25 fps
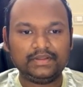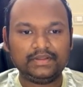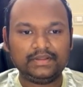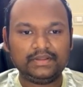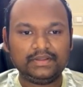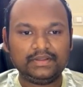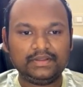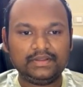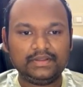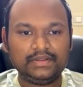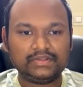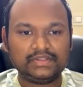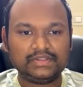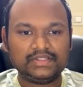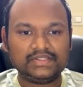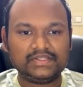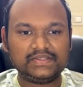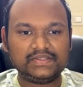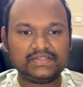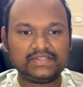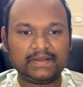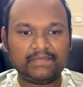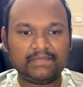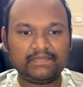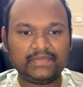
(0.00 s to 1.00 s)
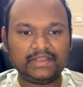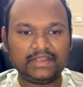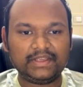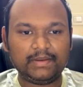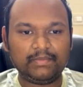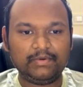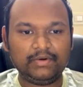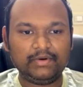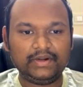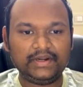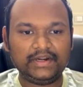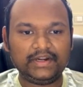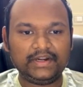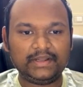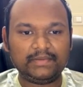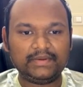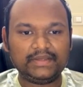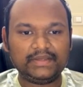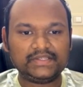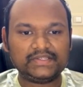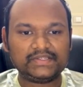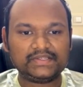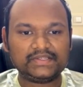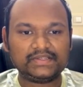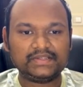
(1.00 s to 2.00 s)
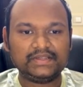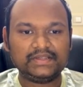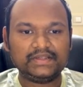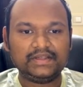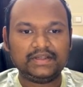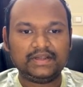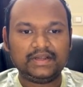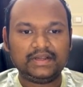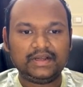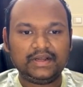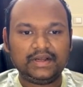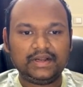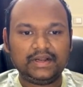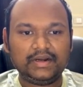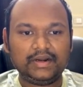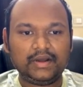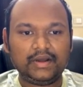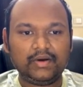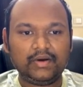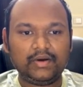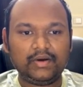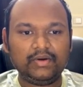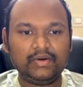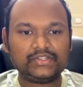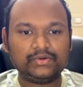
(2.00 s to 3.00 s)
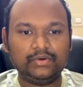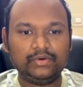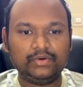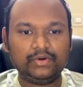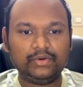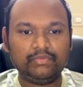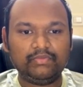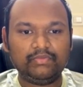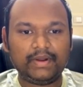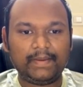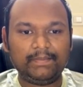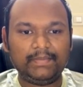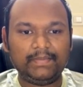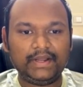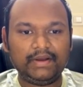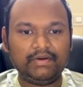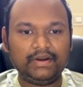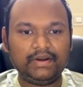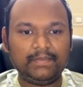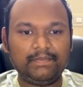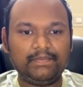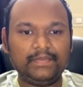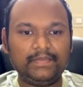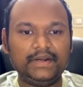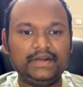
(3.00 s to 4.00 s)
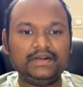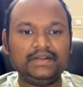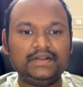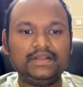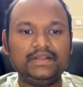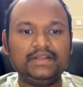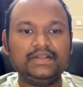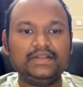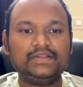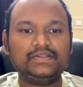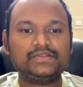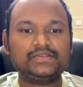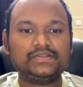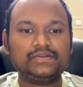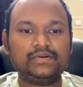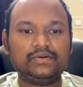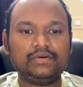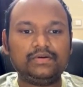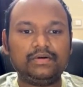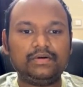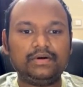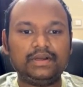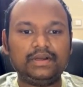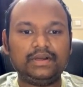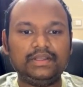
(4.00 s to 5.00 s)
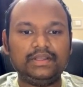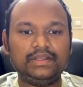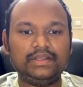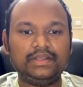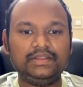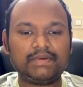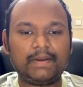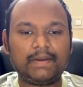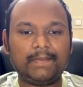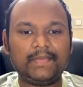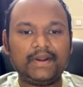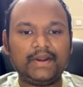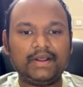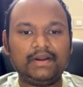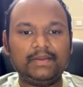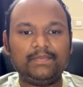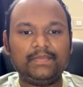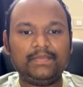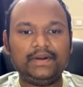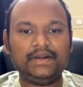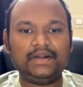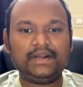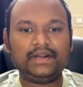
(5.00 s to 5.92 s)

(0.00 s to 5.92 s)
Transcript: So this is something about database. Now let's go to web development. So in this web development, I